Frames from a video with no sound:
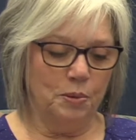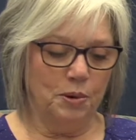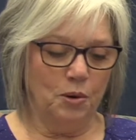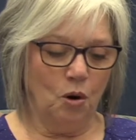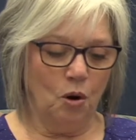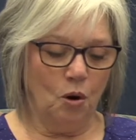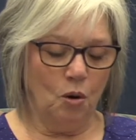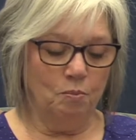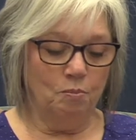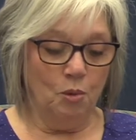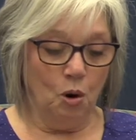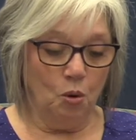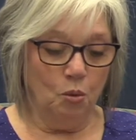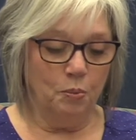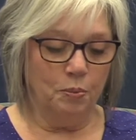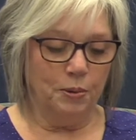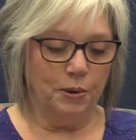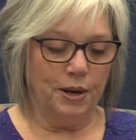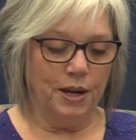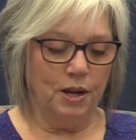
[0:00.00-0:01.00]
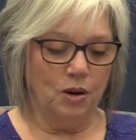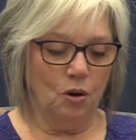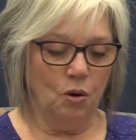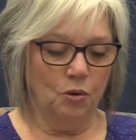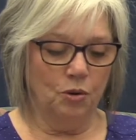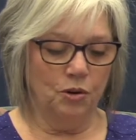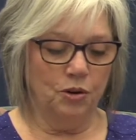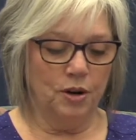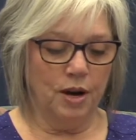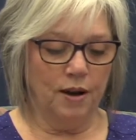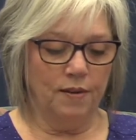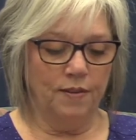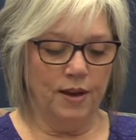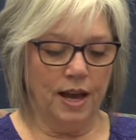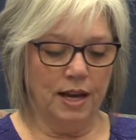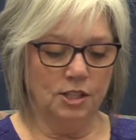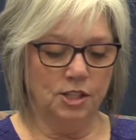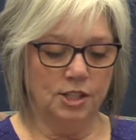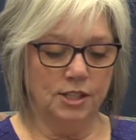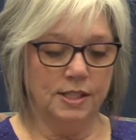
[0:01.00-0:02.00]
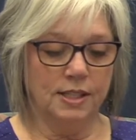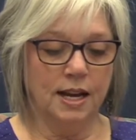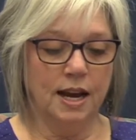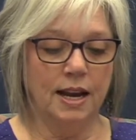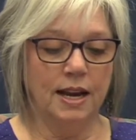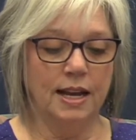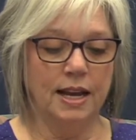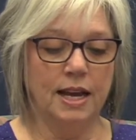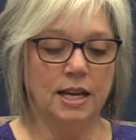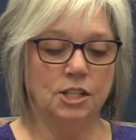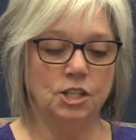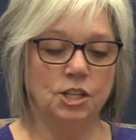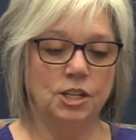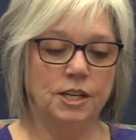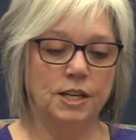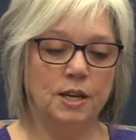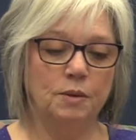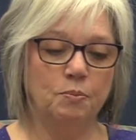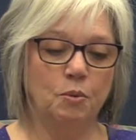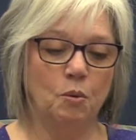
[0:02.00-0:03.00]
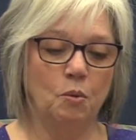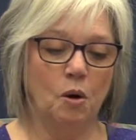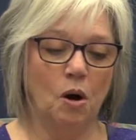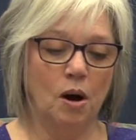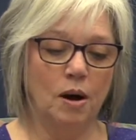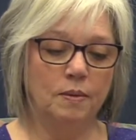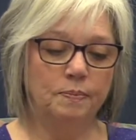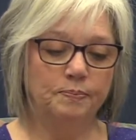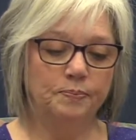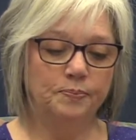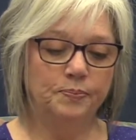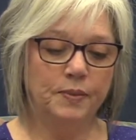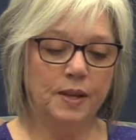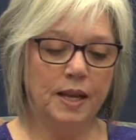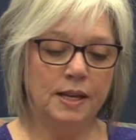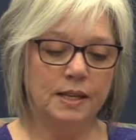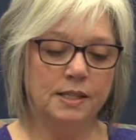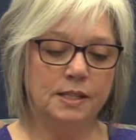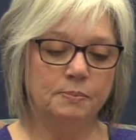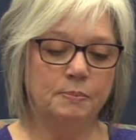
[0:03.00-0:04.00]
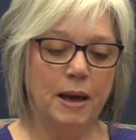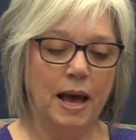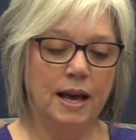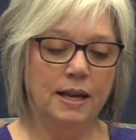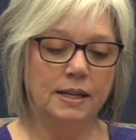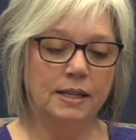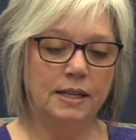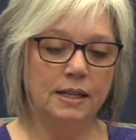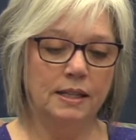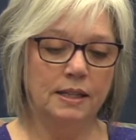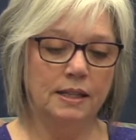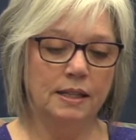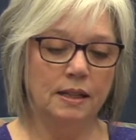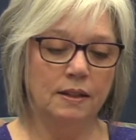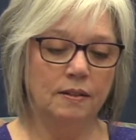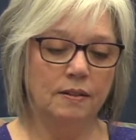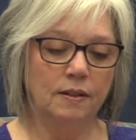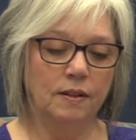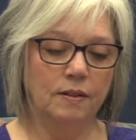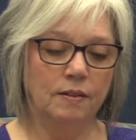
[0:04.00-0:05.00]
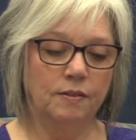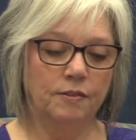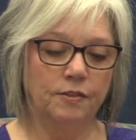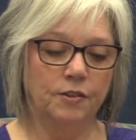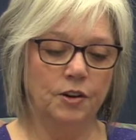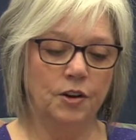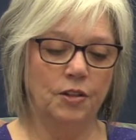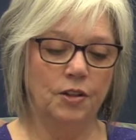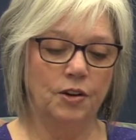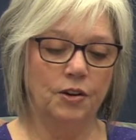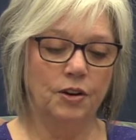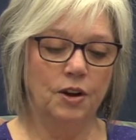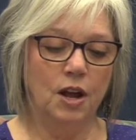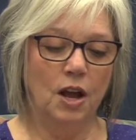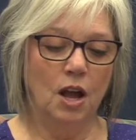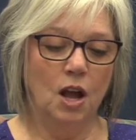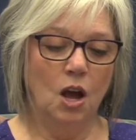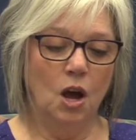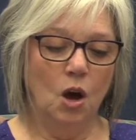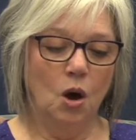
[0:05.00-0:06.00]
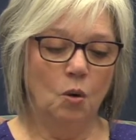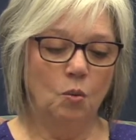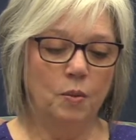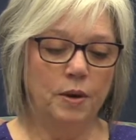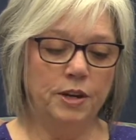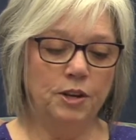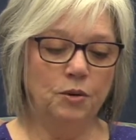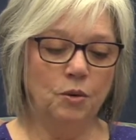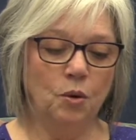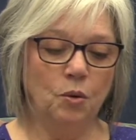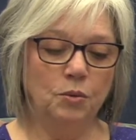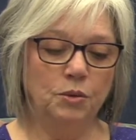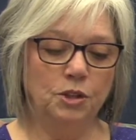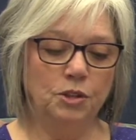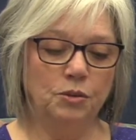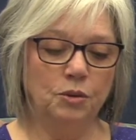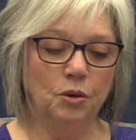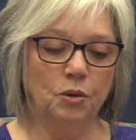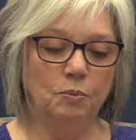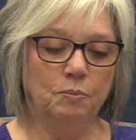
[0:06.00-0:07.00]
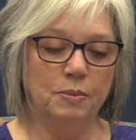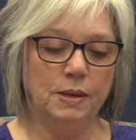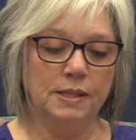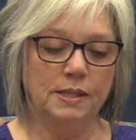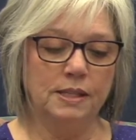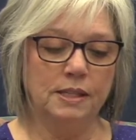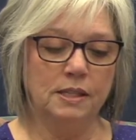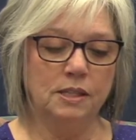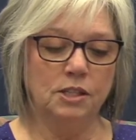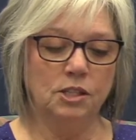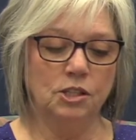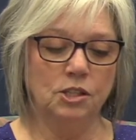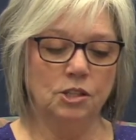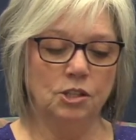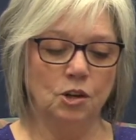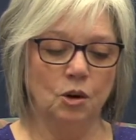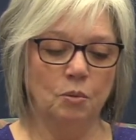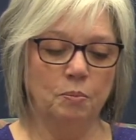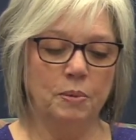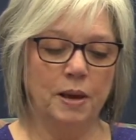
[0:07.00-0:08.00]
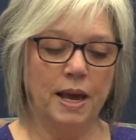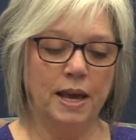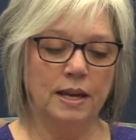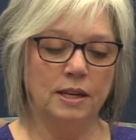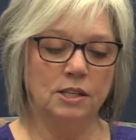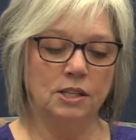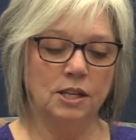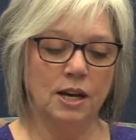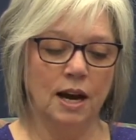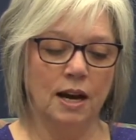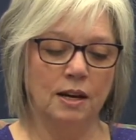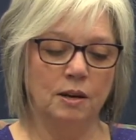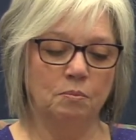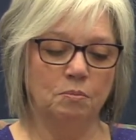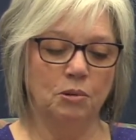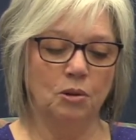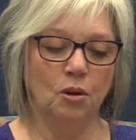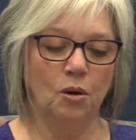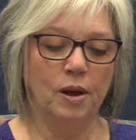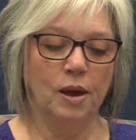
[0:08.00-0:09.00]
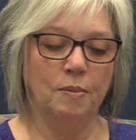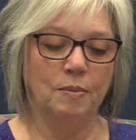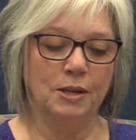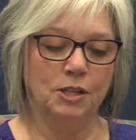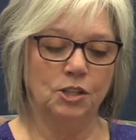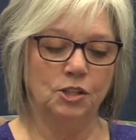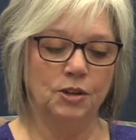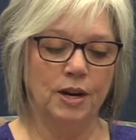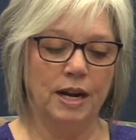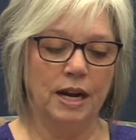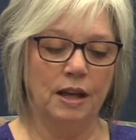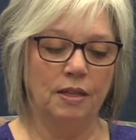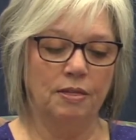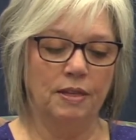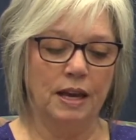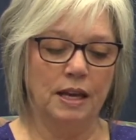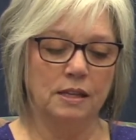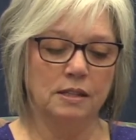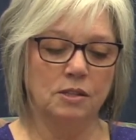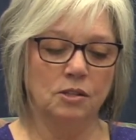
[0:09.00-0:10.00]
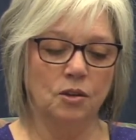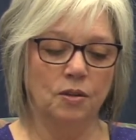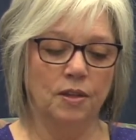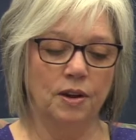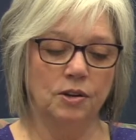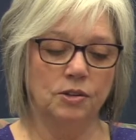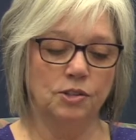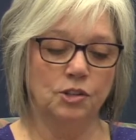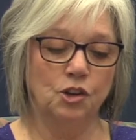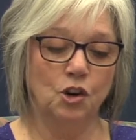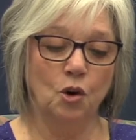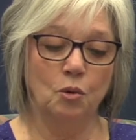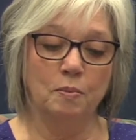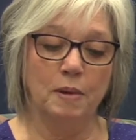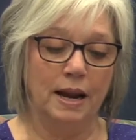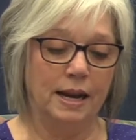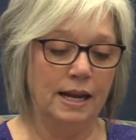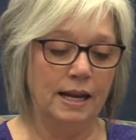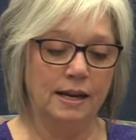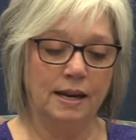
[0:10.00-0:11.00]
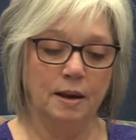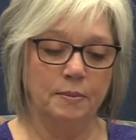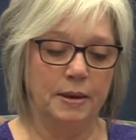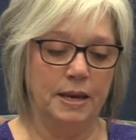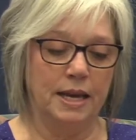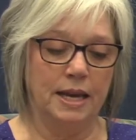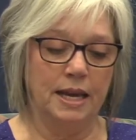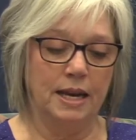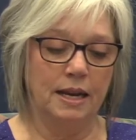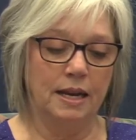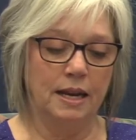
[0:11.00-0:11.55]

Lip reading: Mowbray, owner of Angie's Cutting Edge in Neepawa, expanded a little further. When you own your own business, you don't pay into unemployment or anything, so there's no money coming in.